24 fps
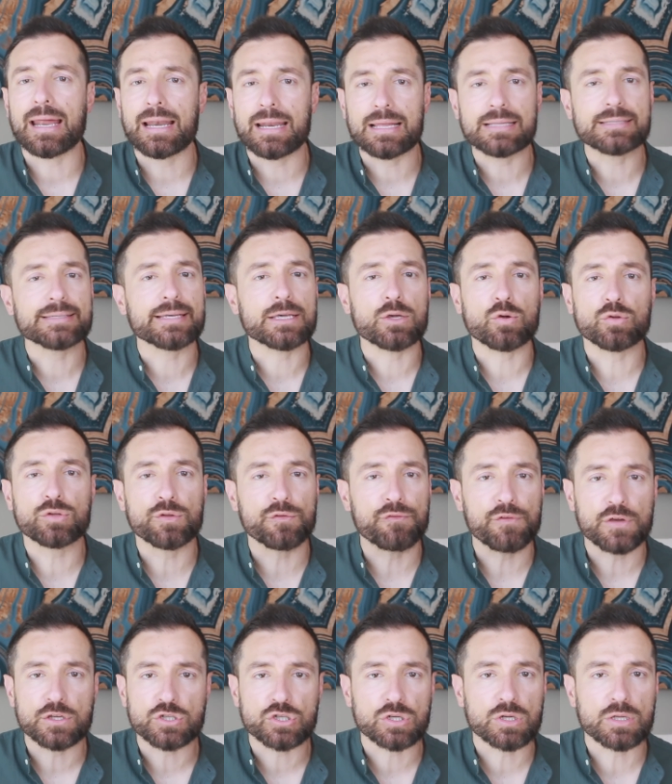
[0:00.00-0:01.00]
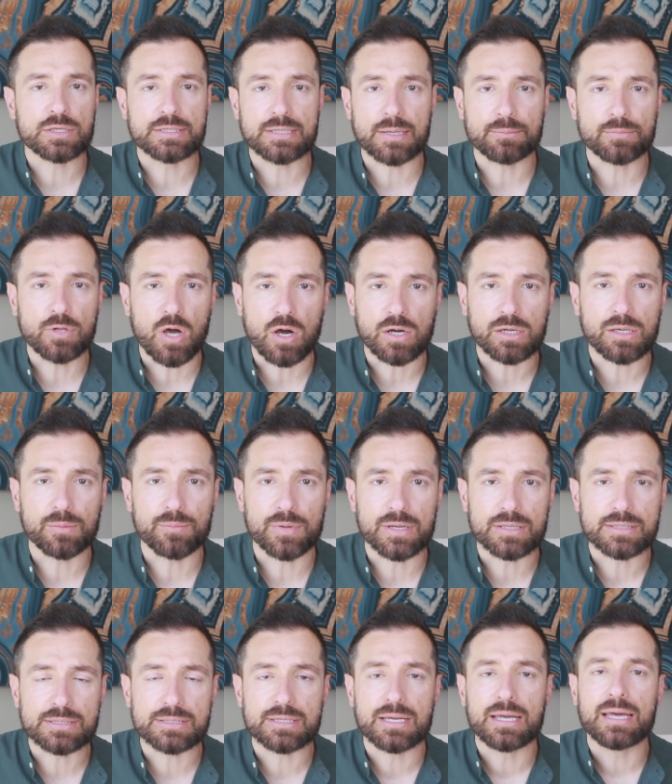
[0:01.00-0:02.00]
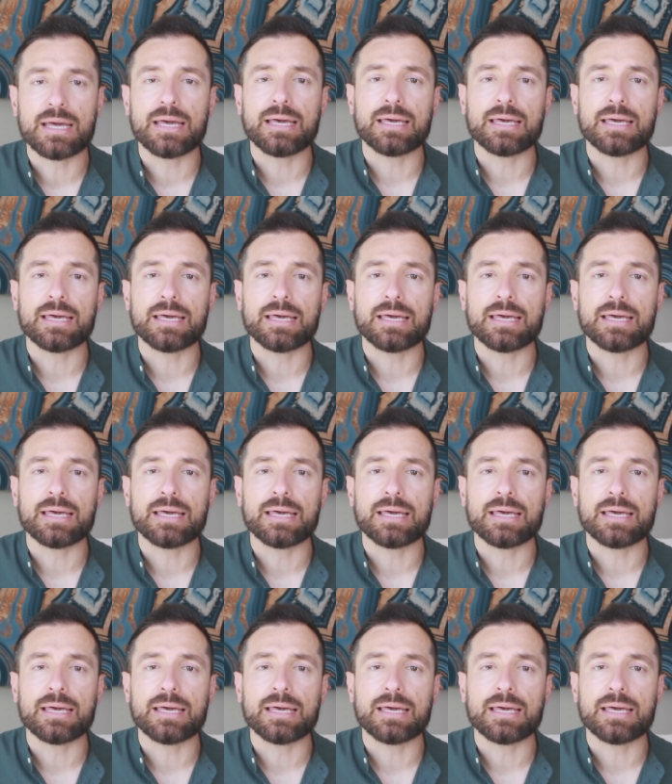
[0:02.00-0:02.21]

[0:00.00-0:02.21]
and let's say you're deficient in some documents,